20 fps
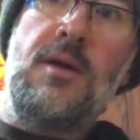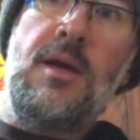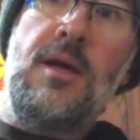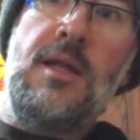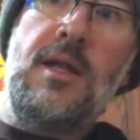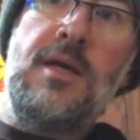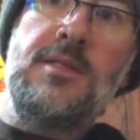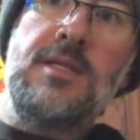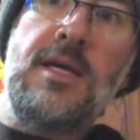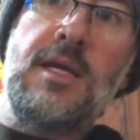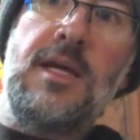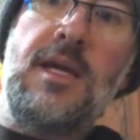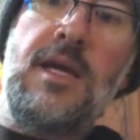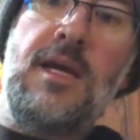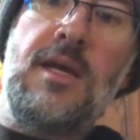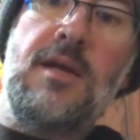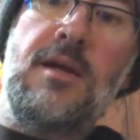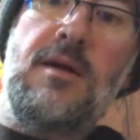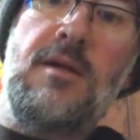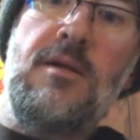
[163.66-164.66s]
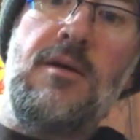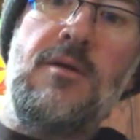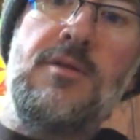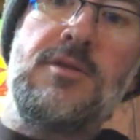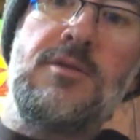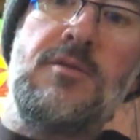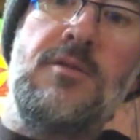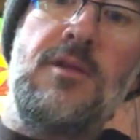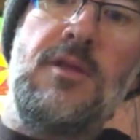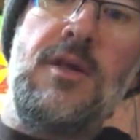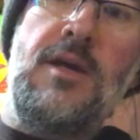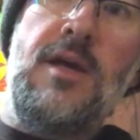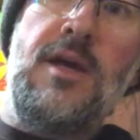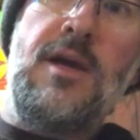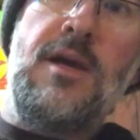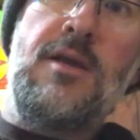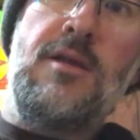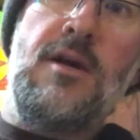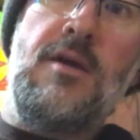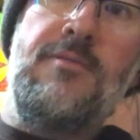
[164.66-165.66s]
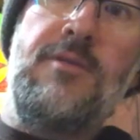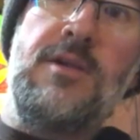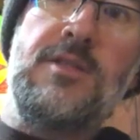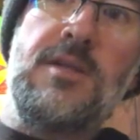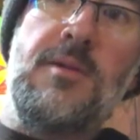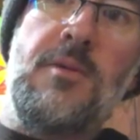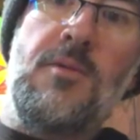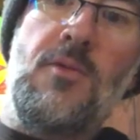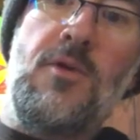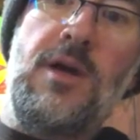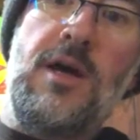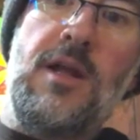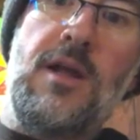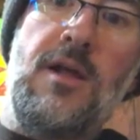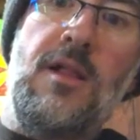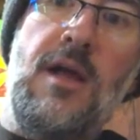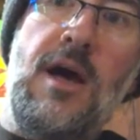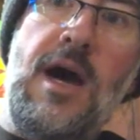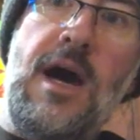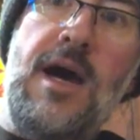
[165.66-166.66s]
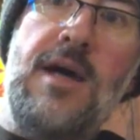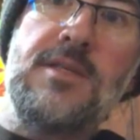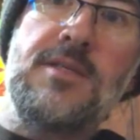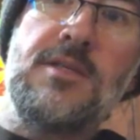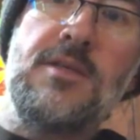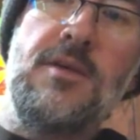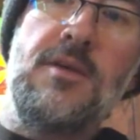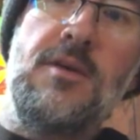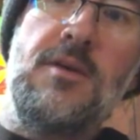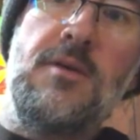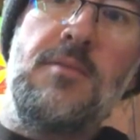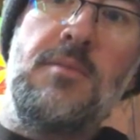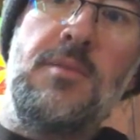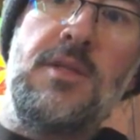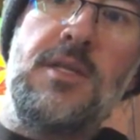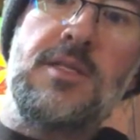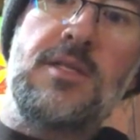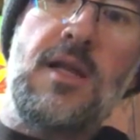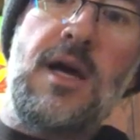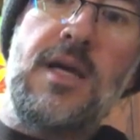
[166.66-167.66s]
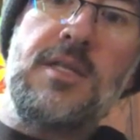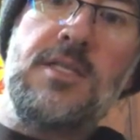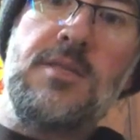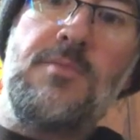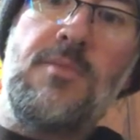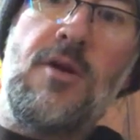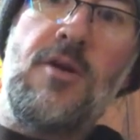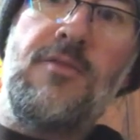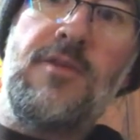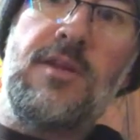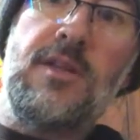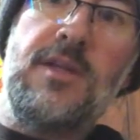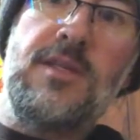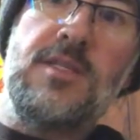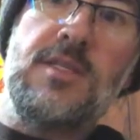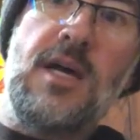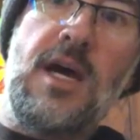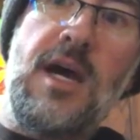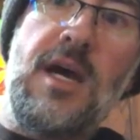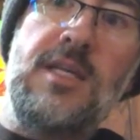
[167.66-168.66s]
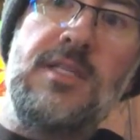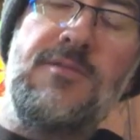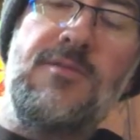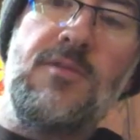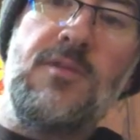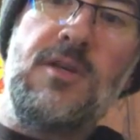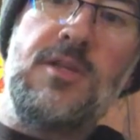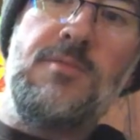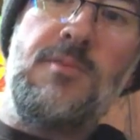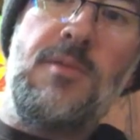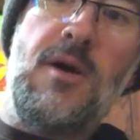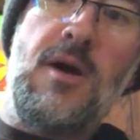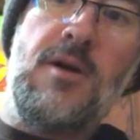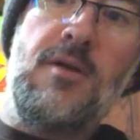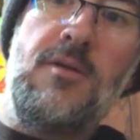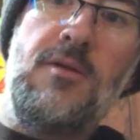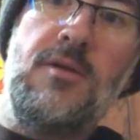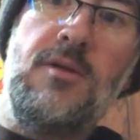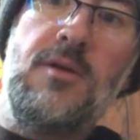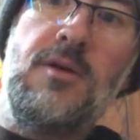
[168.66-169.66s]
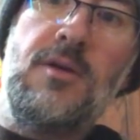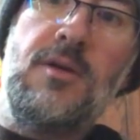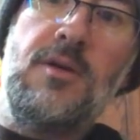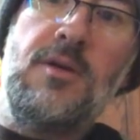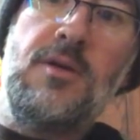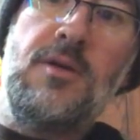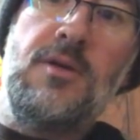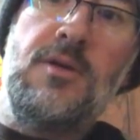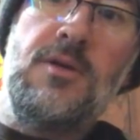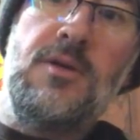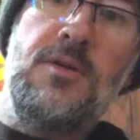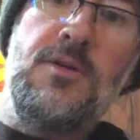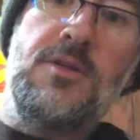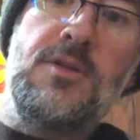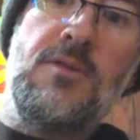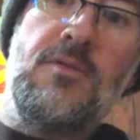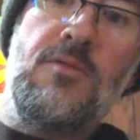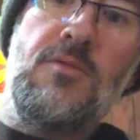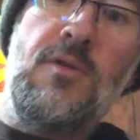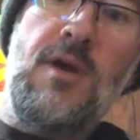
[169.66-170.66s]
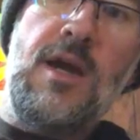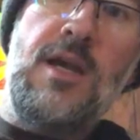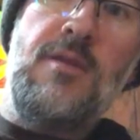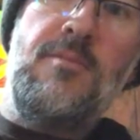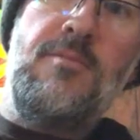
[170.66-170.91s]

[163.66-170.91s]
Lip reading: And as I get closer to the end, obviously I'm going to run out of glass, but this glass is perfectly sized for this bottle. So right